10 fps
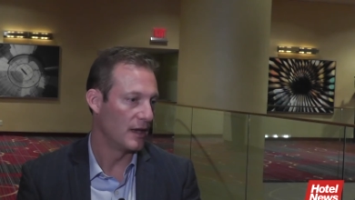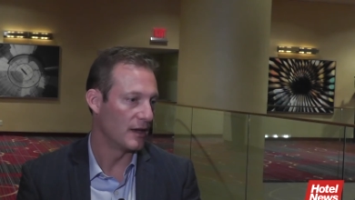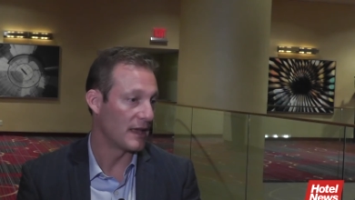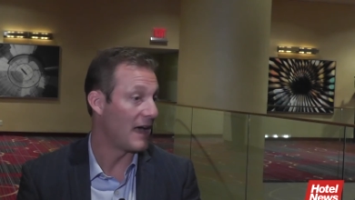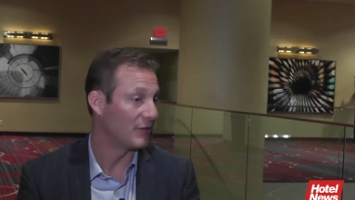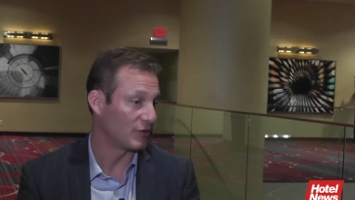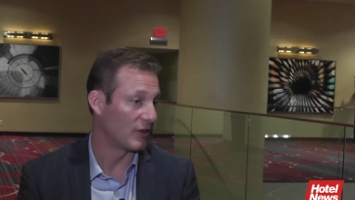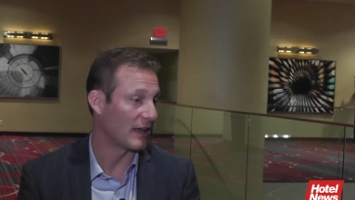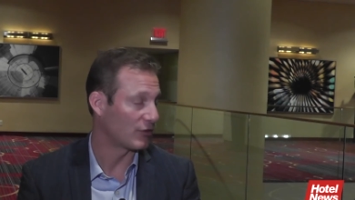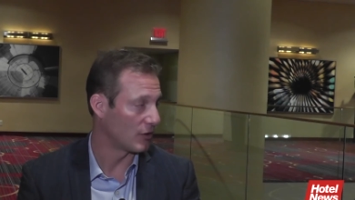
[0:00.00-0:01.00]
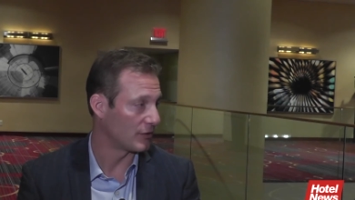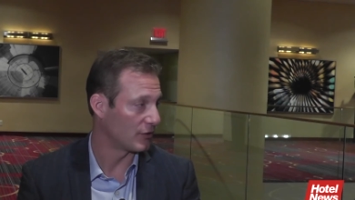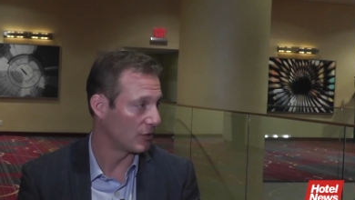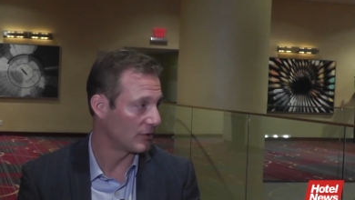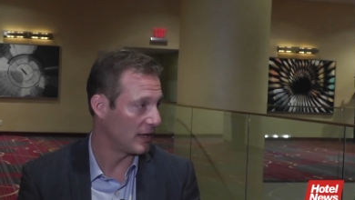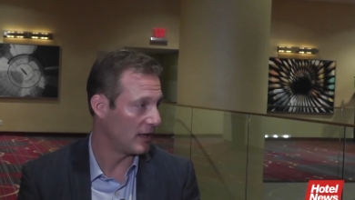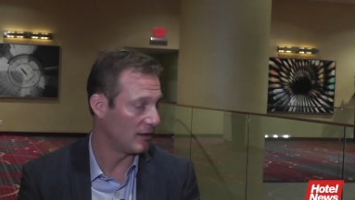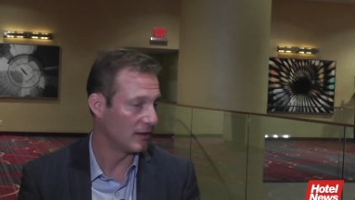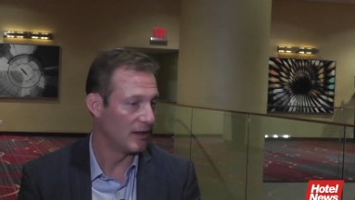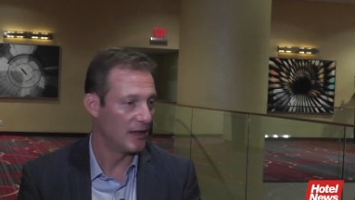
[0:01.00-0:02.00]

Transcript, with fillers: You know, you have a select service hotel,